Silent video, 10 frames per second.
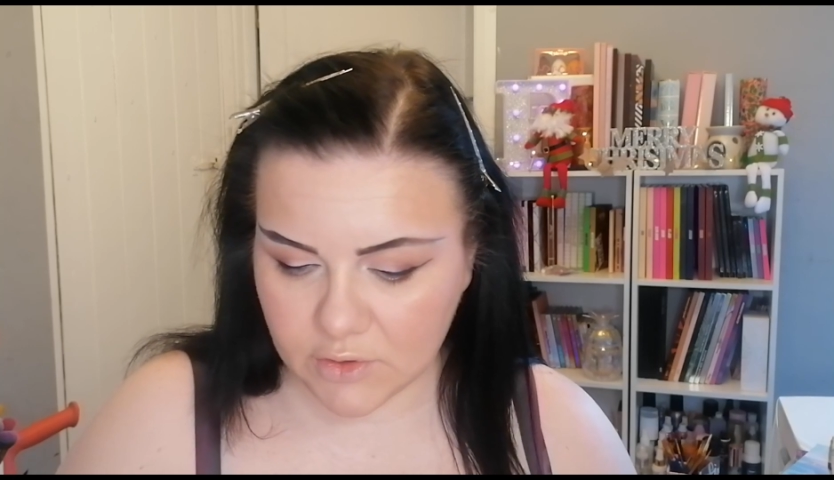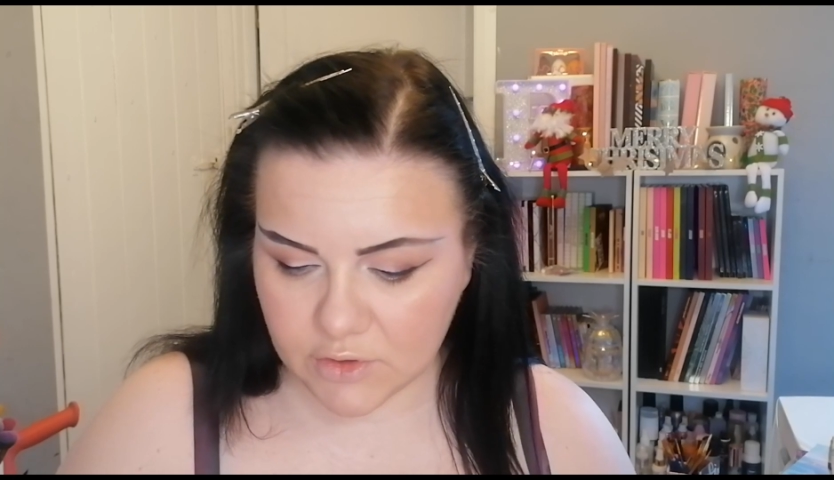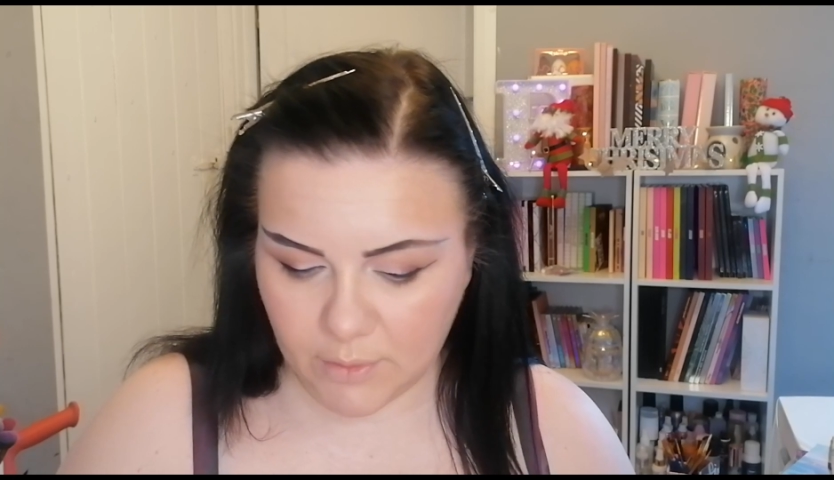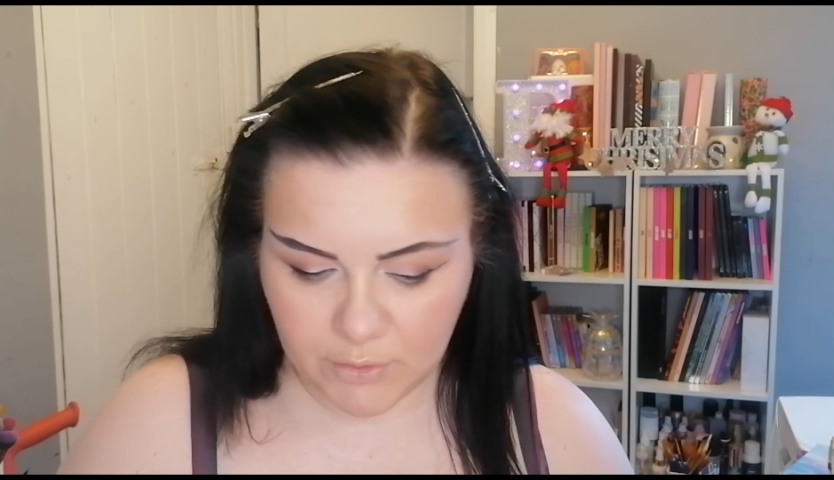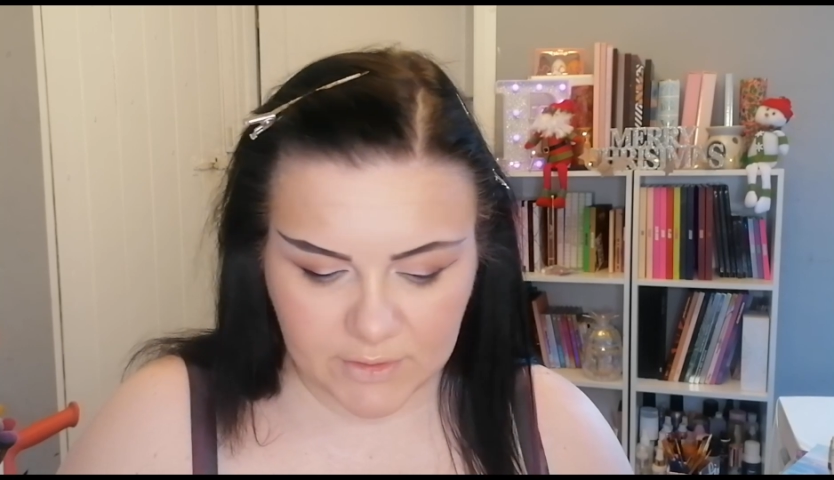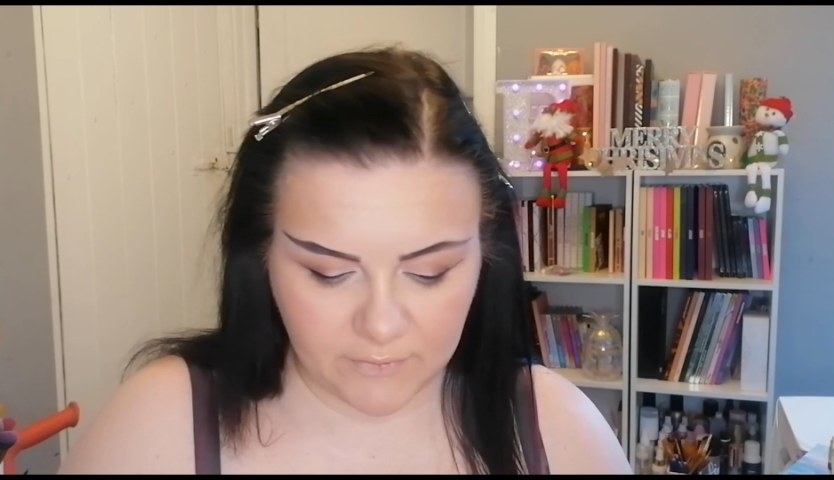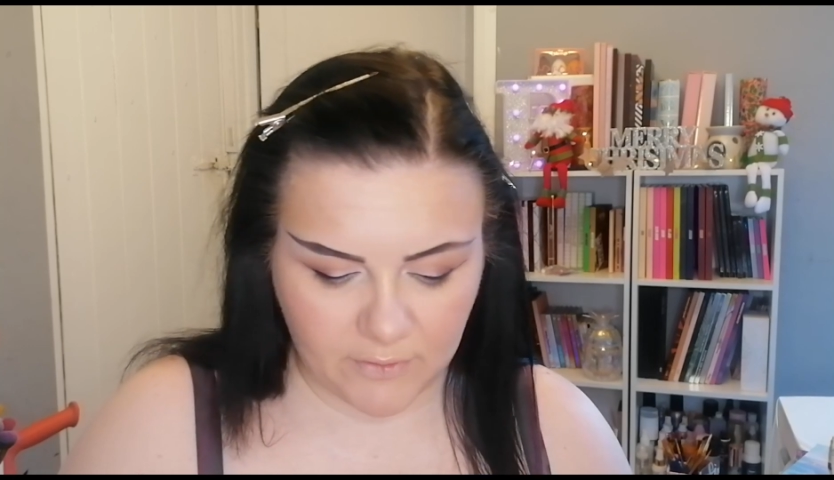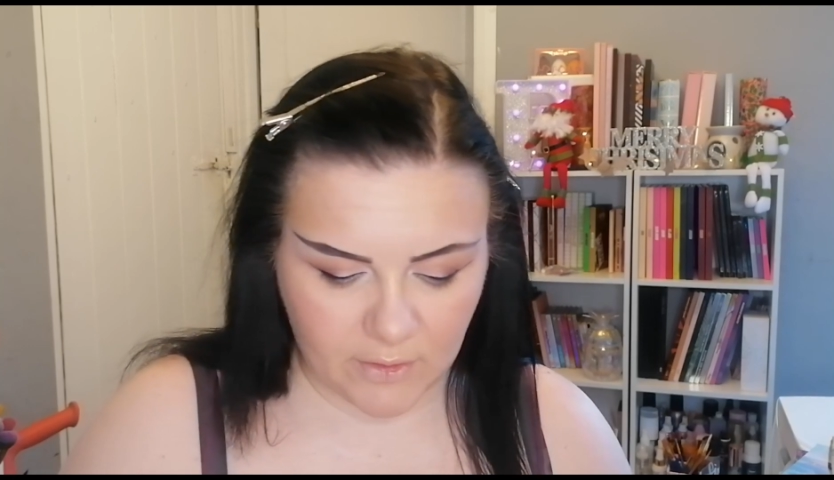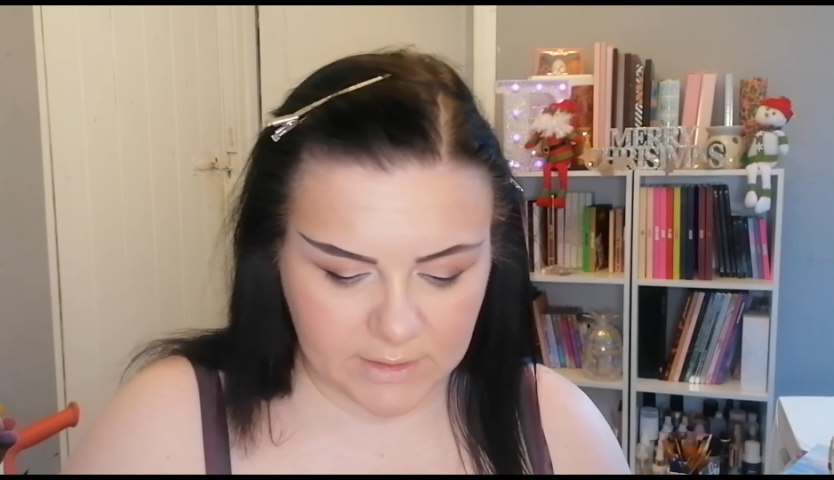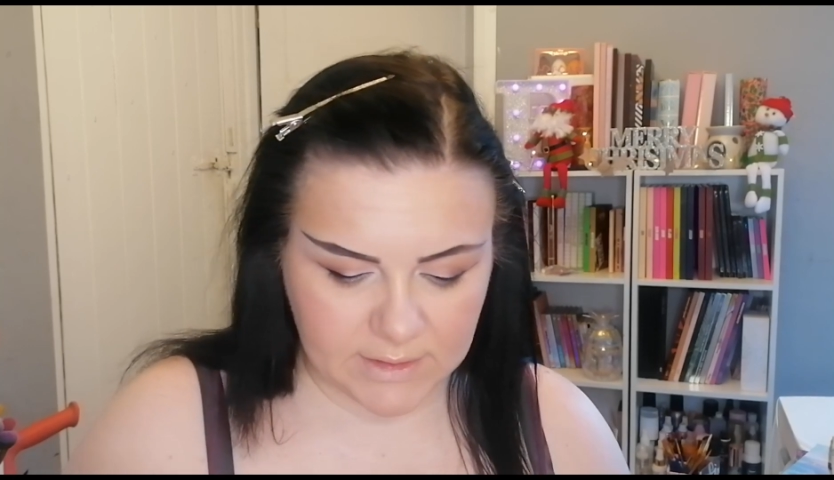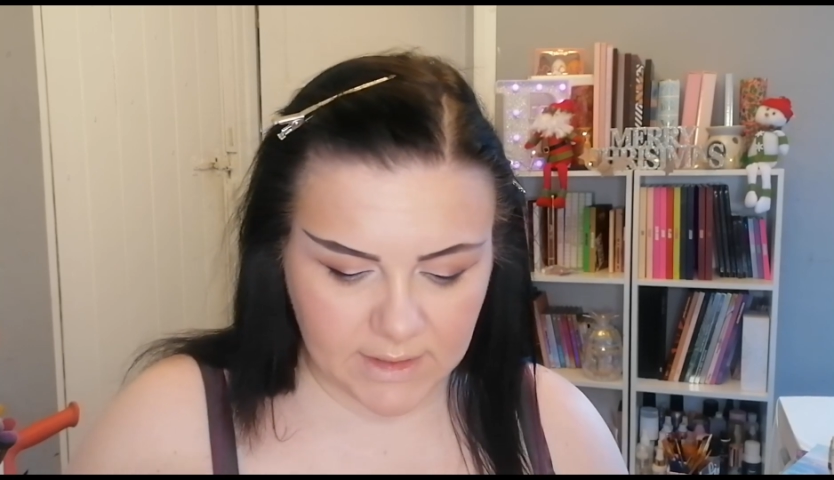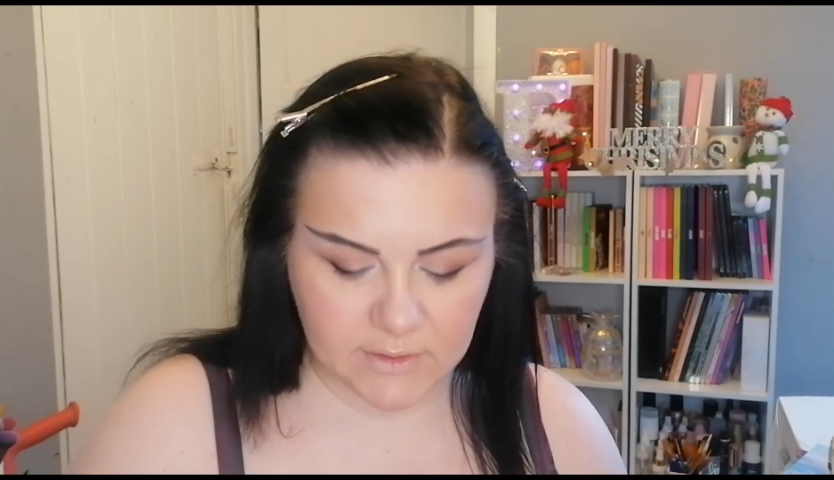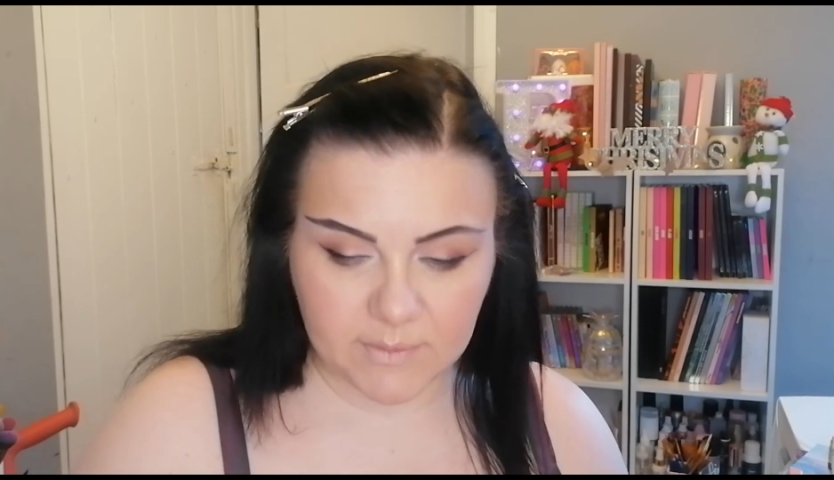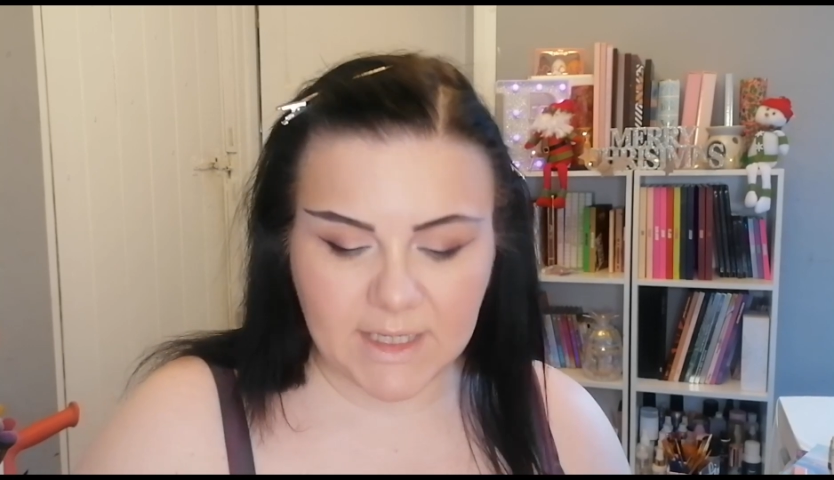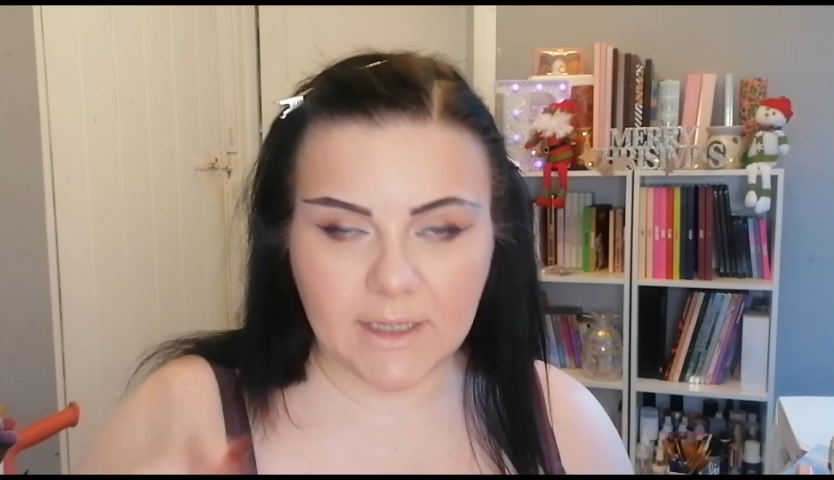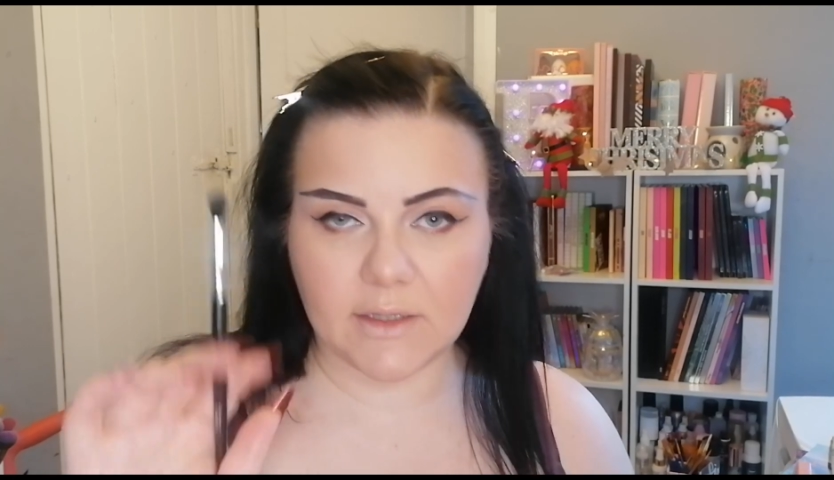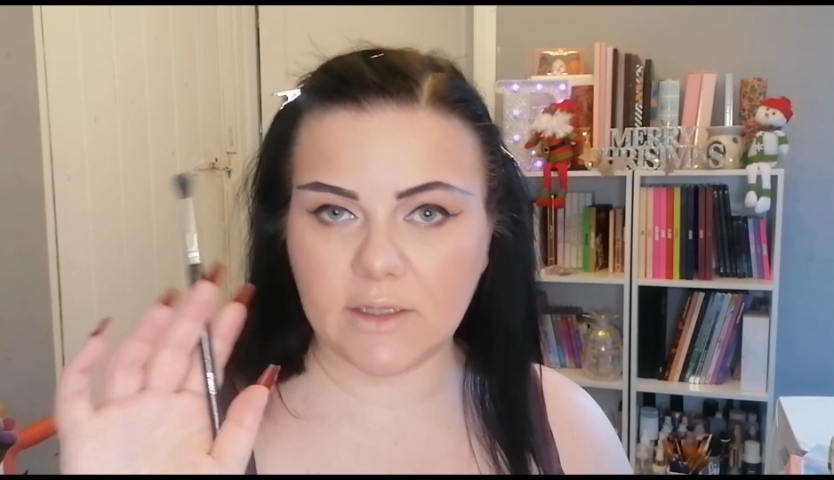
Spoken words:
So I want to find it. So I'm taking